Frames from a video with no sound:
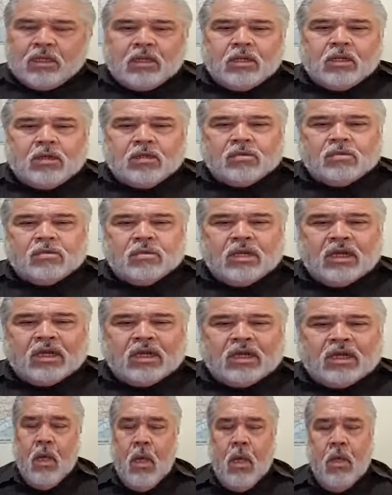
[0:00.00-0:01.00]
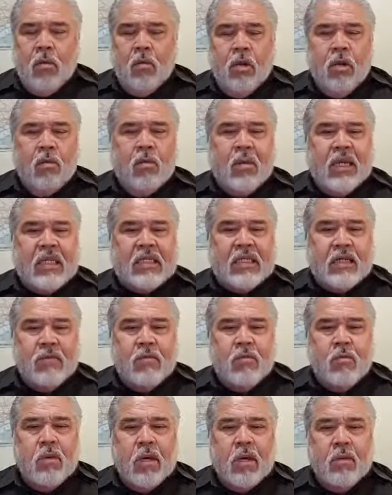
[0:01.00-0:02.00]
Tonight,
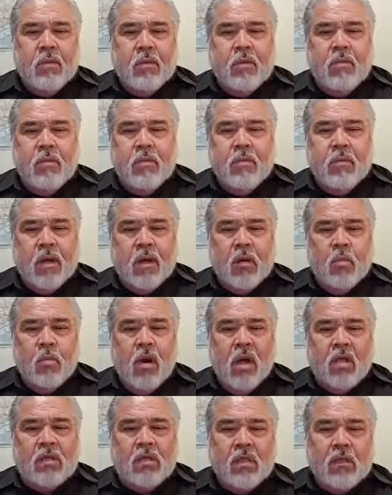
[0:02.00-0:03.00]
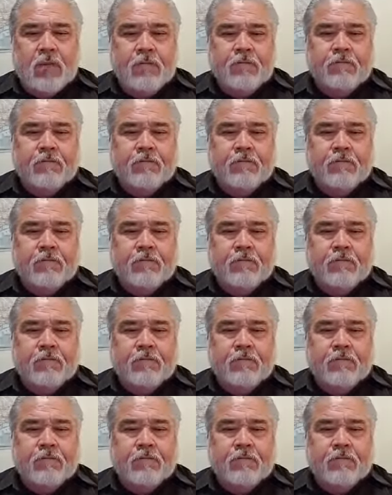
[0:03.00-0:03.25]
everybody, everybody watching,